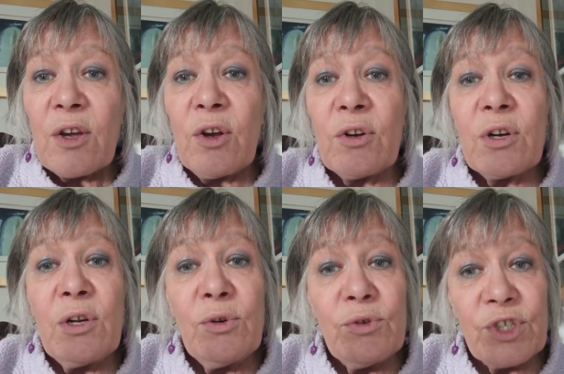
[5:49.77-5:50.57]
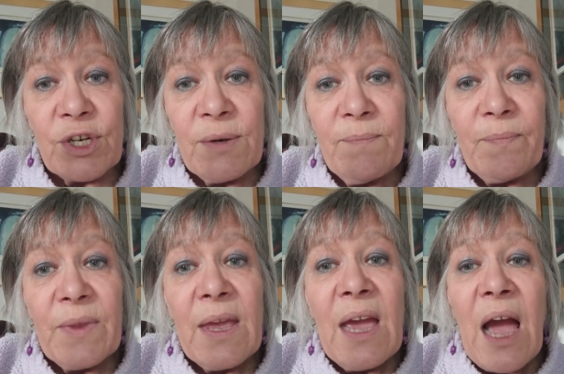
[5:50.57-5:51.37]
Conclusion:
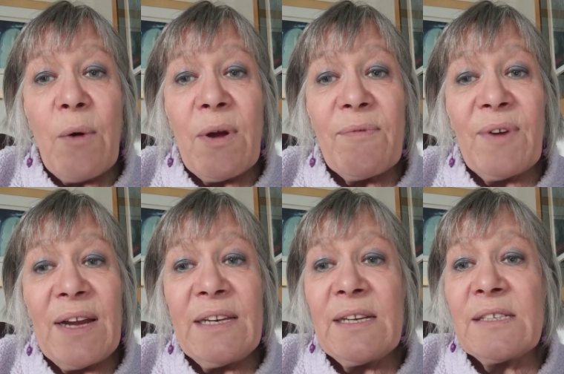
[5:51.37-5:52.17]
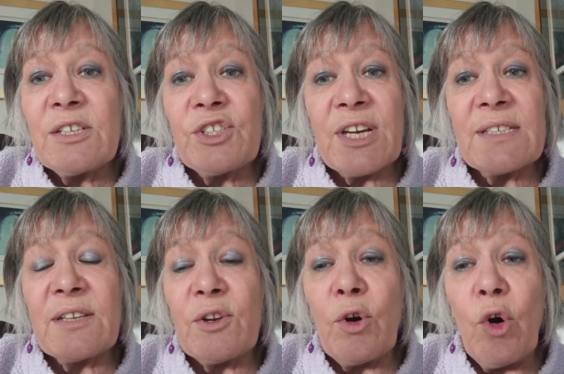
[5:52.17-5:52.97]
our findings suggest
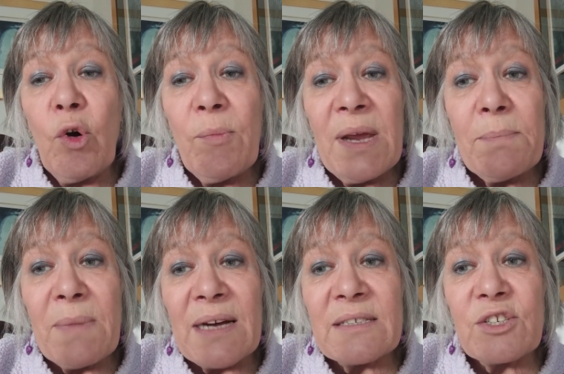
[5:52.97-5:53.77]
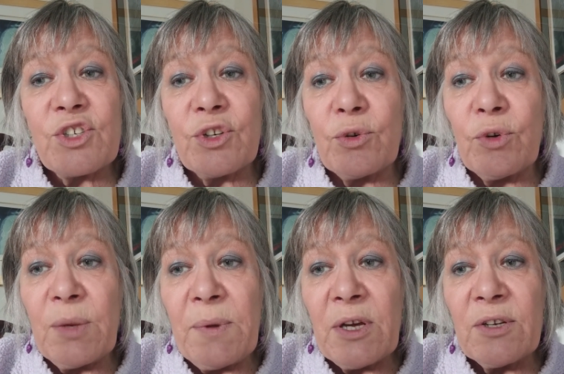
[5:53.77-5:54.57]
that a homemade mask should
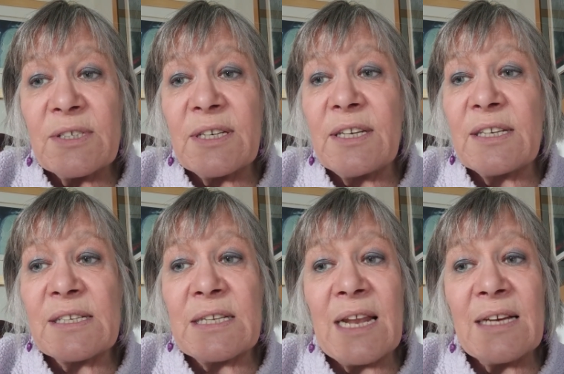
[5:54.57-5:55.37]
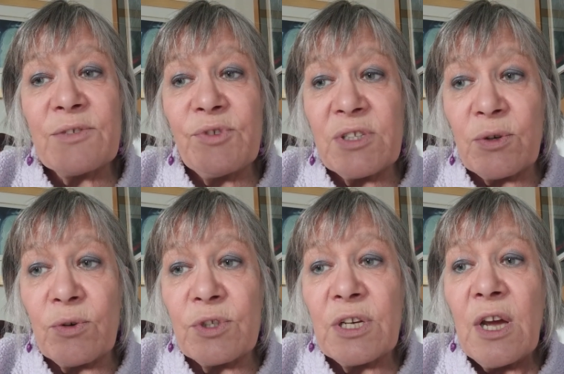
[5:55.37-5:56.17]
only be considered as a last
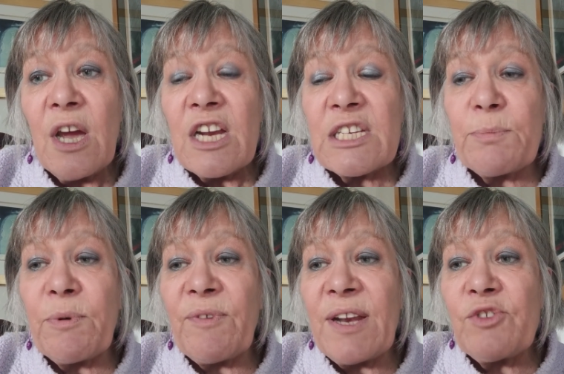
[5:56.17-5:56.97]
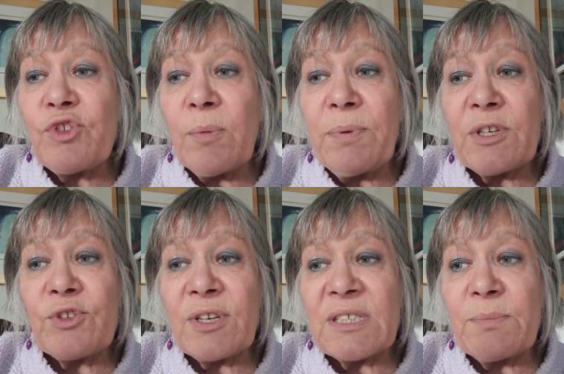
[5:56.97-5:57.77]
resort to prevent droplet
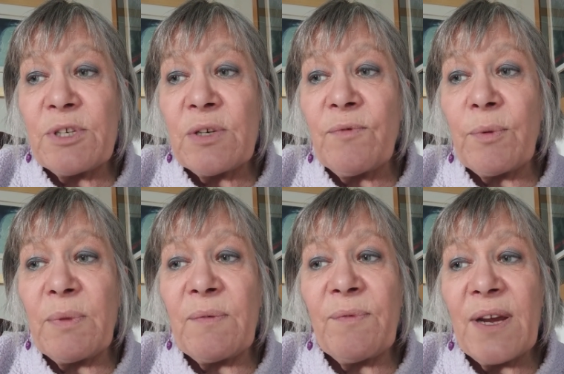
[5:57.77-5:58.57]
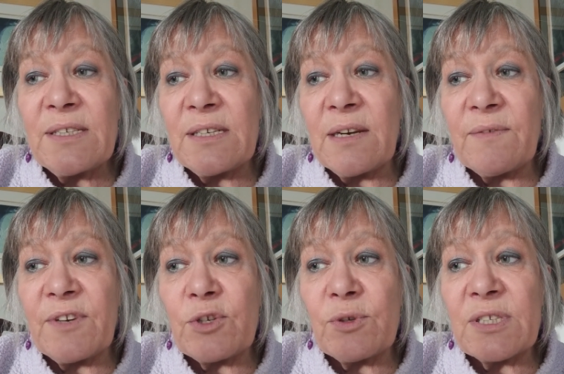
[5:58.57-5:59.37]
transmission from infected
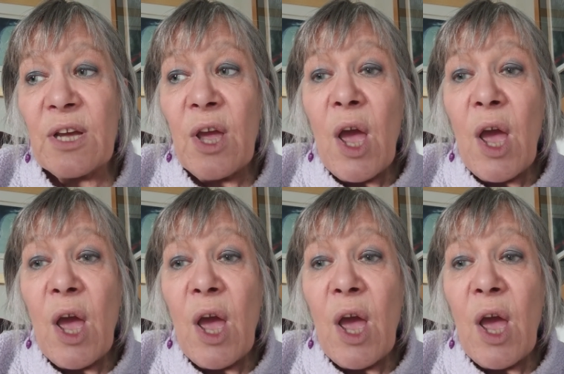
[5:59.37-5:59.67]
individuals,